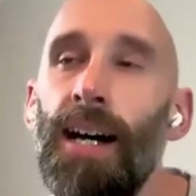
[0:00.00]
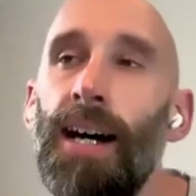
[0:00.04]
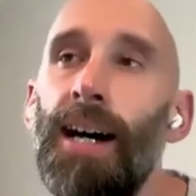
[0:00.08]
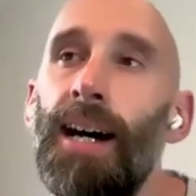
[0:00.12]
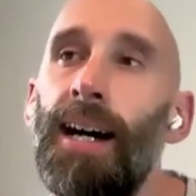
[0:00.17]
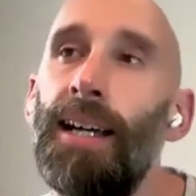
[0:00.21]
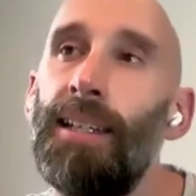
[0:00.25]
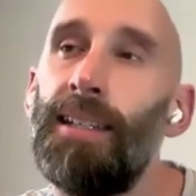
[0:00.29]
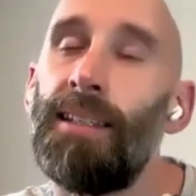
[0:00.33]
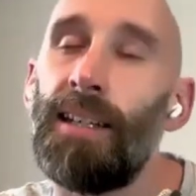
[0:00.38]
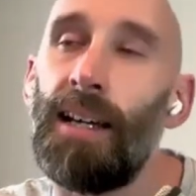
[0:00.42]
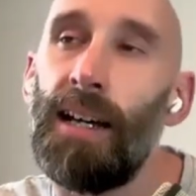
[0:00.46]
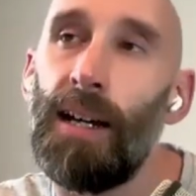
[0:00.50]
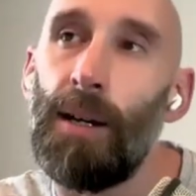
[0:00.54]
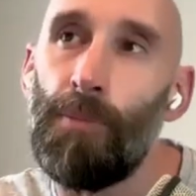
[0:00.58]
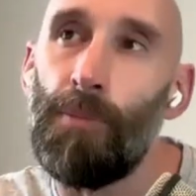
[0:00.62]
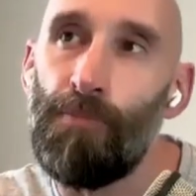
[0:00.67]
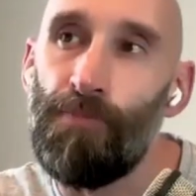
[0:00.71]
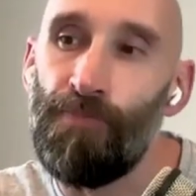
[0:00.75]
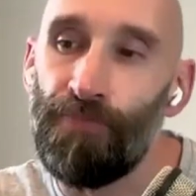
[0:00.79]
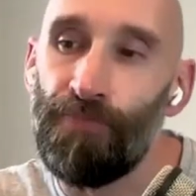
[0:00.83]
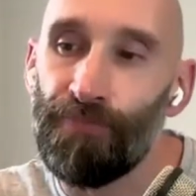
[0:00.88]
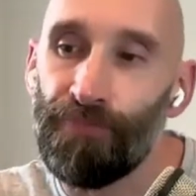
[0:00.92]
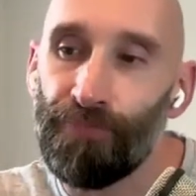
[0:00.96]

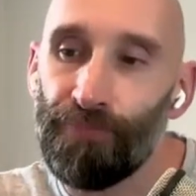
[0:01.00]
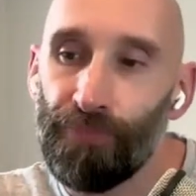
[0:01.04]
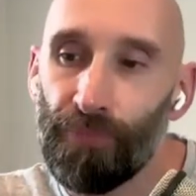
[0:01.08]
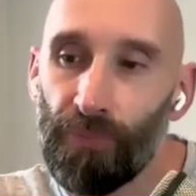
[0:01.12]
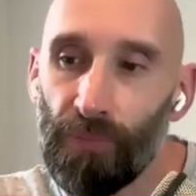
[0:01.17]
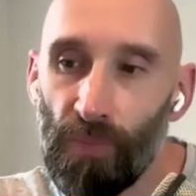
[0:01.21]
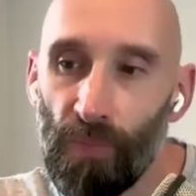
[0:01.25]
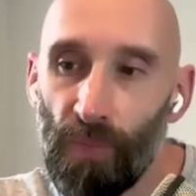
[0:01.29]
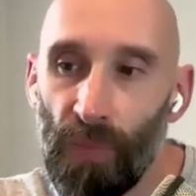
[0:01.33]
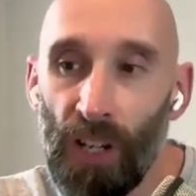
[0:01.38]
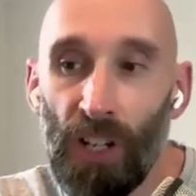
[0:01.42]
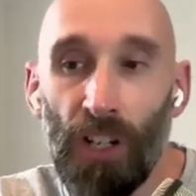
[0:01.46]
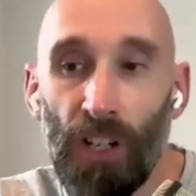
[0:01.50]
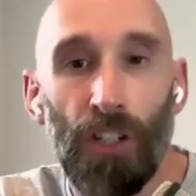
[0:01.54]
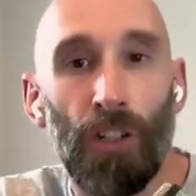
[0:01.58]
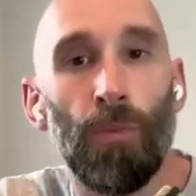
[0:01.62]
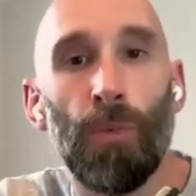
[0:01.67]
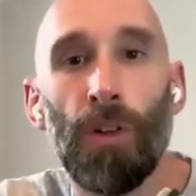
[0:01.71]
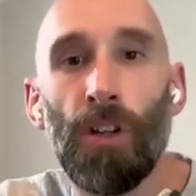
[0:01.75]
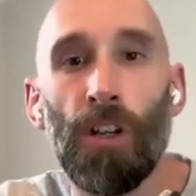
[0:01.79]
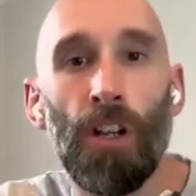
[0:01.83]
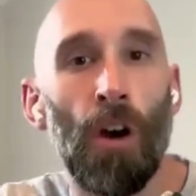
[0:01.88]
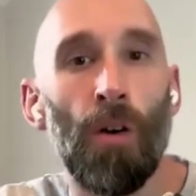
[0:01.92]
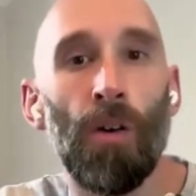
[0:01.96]
And
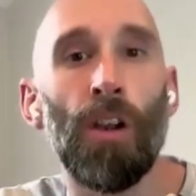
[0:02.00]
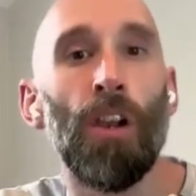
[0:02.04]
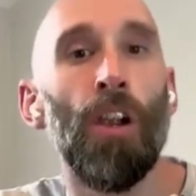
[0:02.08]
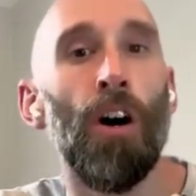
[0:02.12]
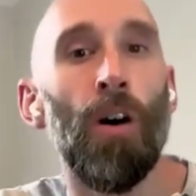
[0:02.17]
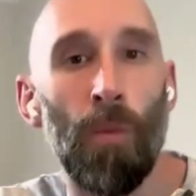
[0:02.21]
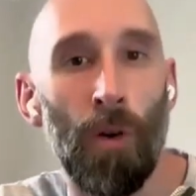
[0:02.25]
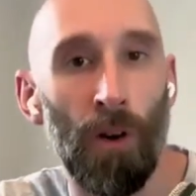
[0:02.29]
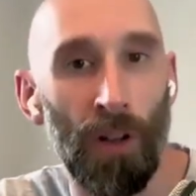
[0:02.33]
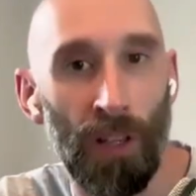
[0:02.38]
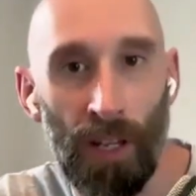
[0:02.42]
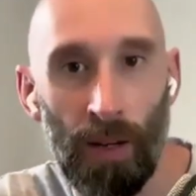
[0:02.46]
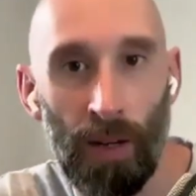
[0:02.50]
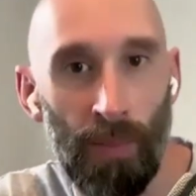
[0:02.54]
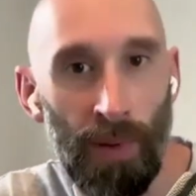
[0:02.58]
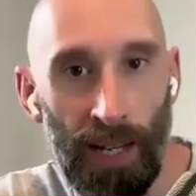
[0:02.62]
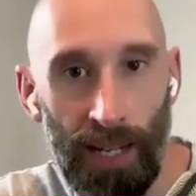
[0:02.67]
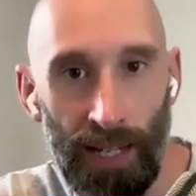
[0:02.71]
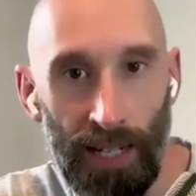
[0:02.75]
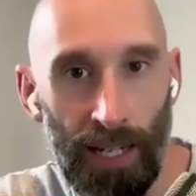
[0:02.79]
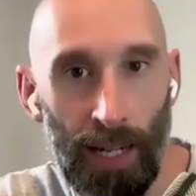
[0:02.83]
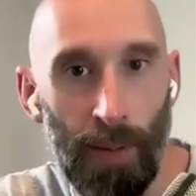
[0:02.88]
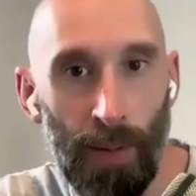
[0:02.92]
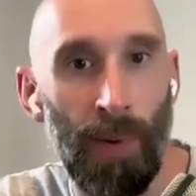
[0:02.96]
would know a lot more than
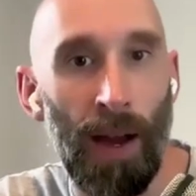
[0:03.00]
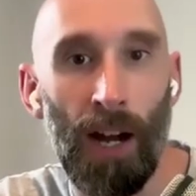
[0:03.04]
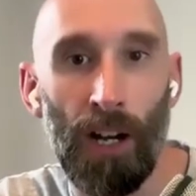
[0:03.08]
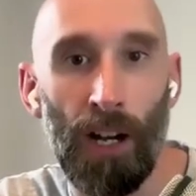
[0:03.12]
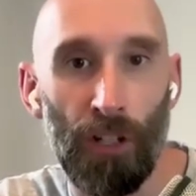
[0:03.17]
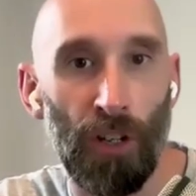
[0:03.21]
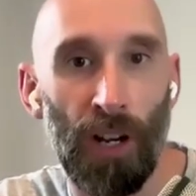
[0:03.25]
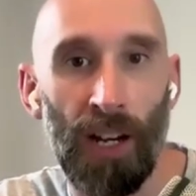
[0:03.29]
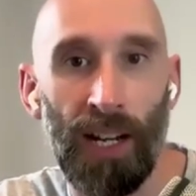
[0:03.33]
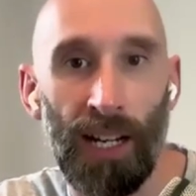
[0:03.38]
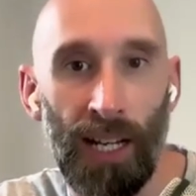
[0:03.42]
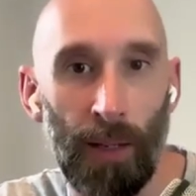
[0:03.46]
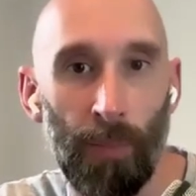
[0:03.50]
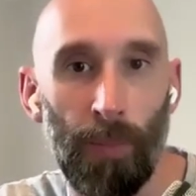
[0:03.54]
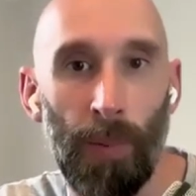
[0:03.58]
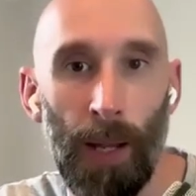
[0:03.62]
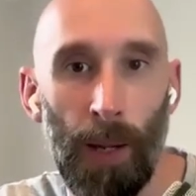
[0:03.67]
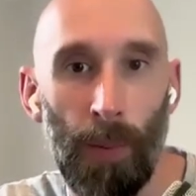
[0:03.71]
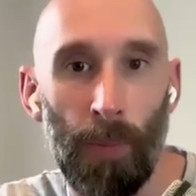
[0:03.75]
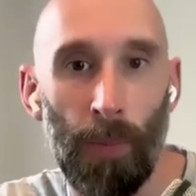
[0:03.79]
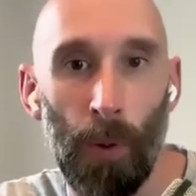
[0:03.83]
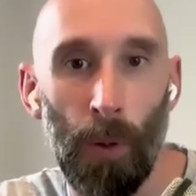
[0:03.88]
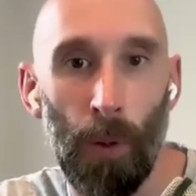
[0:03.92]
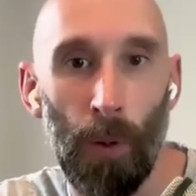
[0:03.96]
me about training
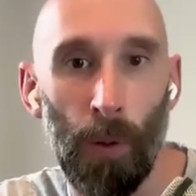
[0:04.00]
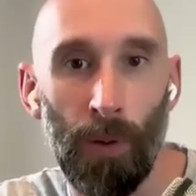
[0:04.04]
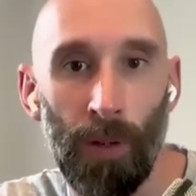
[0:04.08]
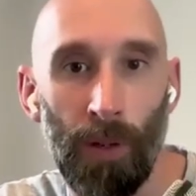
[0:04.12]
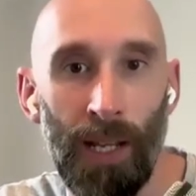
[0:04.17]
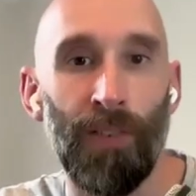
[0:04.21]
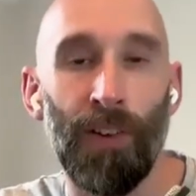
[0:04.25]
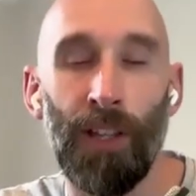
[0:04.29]
people,